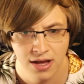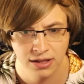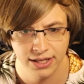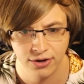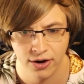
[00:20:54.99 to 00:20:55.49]

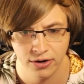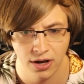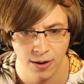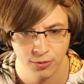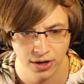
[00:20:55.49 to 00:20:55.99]
Click here to
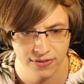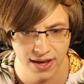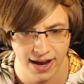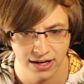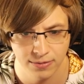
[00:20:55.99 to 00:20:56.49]
upgrade the
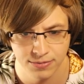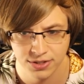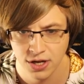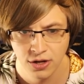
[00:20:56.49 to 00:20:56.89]
items.